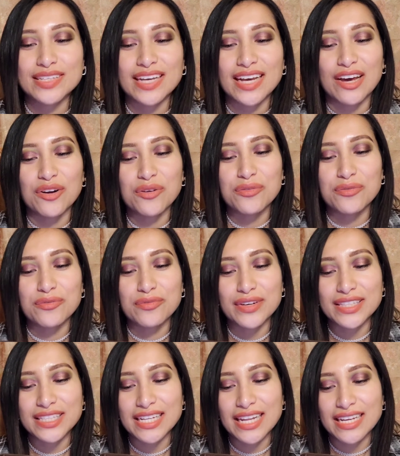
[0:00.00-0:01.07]
I don't
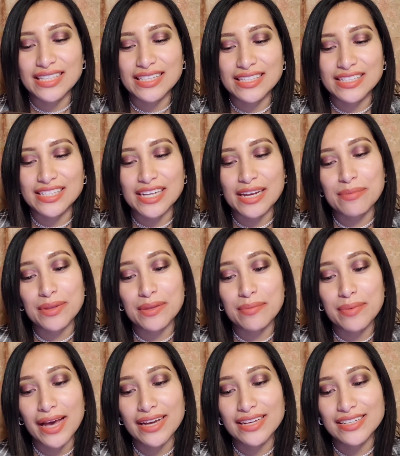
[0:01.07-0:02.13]
really like the shape of the
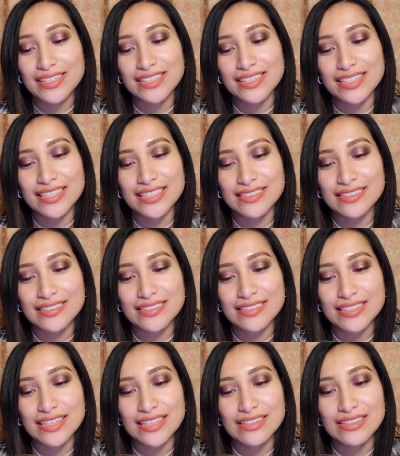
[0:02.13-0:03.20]
packaging.
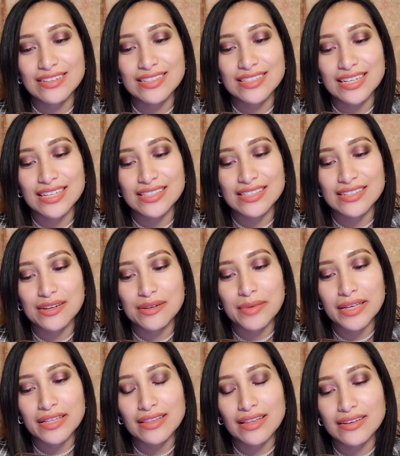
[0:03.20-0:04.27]
It looks like it's going to be
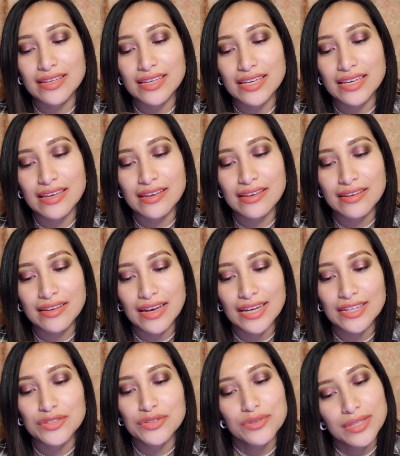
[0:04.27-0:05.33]
clunky. I
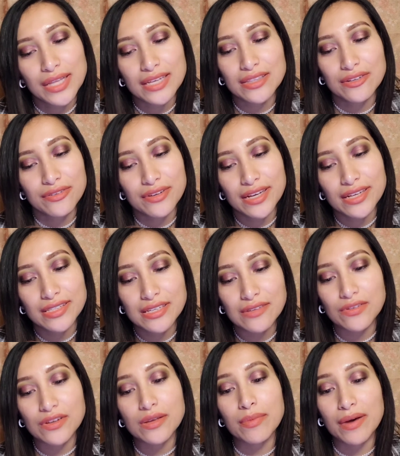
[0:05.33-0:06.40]
do like the
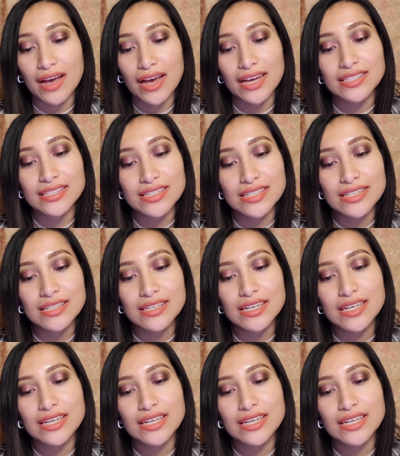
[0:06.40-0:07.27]
creativity behind it.